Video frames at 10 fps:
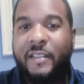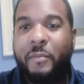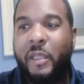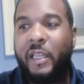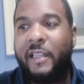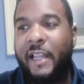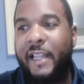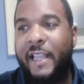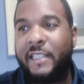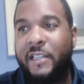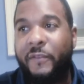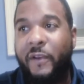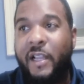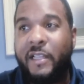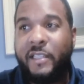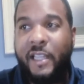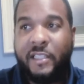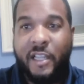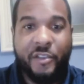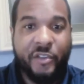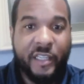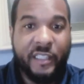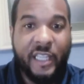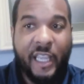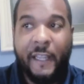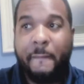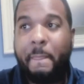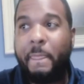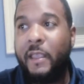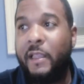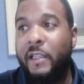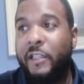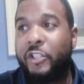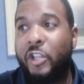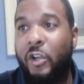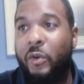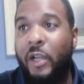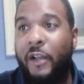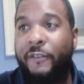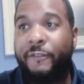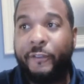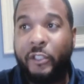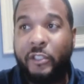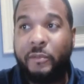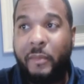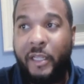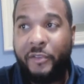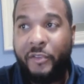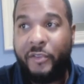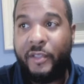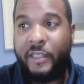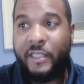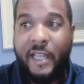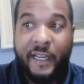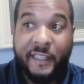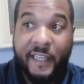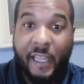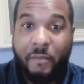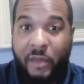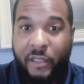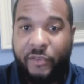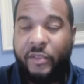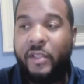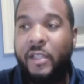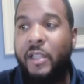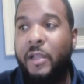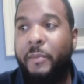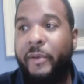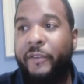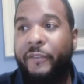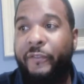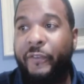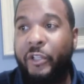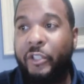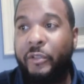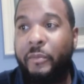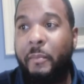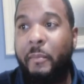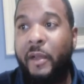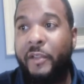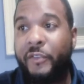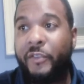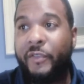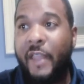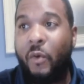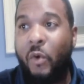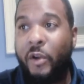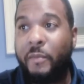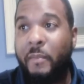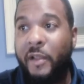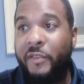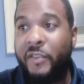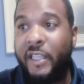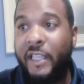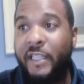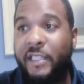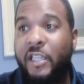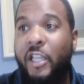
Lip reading: meaning that it has a different context other than day. So a full month, it's not a day month, but a full month. That word month is